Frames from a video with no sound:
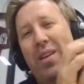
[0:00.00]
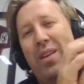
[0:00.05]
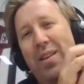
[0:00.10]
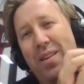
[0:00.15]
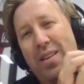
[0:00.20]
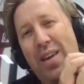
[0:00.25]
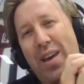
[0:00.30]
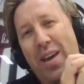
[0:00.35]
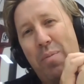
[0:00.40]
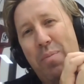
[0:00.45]

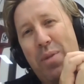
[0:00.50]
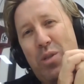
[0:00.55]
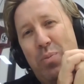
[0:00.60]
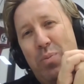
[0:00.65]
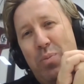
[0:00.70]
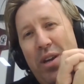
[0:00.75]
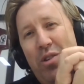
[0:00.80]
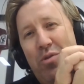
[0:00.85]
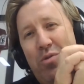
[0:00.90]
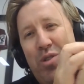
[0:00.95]
it must
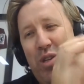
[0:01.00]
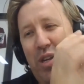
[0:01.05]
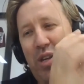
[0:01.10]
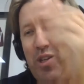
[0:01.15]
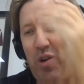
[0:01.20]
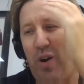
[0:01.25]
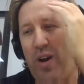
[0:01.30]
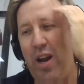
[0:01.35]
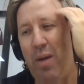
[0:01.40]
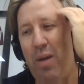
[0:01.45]
be interesting
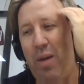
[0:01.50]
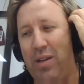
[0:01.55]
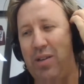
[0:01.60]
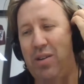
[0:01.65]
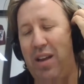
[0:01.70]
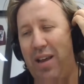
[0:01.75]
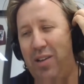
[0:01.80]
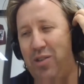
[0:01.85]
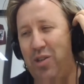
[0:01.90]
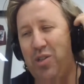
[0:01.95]
dynamic,
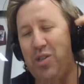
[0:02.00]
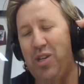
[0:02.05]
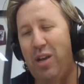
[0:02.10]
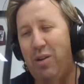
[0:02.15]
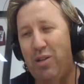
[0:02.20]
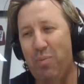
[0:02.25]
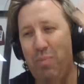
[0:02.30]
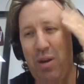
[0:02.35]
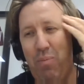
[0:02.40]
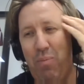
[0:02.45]
as you
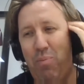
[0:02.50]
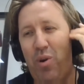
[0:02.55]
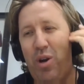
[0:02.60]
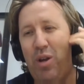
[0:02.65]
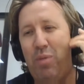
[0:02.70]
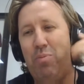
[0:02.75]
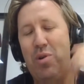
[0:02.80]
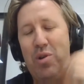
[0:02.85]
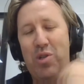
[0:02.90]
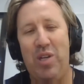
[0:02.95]
said, to be
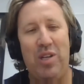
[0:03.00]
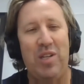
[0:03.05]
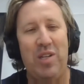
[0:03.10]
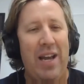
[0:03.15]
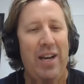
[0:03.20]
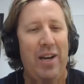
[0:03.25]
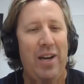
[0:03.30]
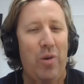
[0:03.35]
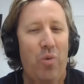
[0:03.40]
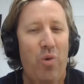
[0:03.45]
putting music
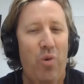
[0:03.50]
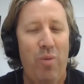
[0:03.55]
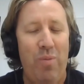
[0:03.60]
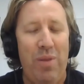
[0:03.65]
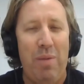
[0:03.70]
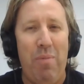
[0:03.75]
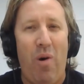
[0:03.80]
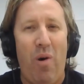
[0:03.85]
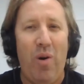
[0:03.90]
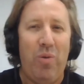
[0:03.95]
down in a room.
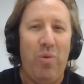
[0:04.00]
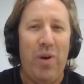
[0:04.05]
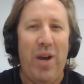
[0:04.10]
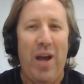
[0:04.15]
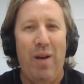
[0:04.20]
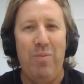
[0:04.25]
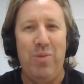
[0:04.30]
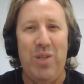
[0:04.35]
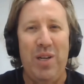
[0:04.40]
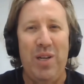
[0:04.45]
Then Michael
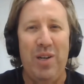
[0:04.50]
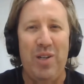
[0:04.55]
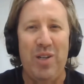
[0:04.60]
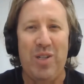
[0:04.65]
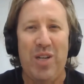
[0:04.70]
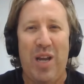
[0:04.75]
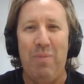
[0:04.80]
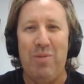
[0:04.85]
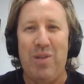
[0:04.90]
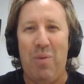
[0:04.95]
comes in and
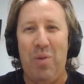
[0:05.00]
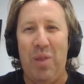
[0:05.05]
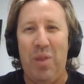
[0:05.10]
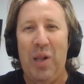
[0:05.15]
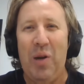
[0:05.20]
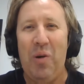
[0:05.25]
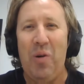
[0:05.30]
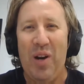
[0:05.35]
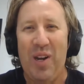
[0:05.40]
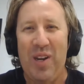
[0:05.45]
just comes up with a
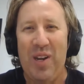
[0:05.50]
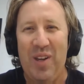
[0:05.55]
lyric,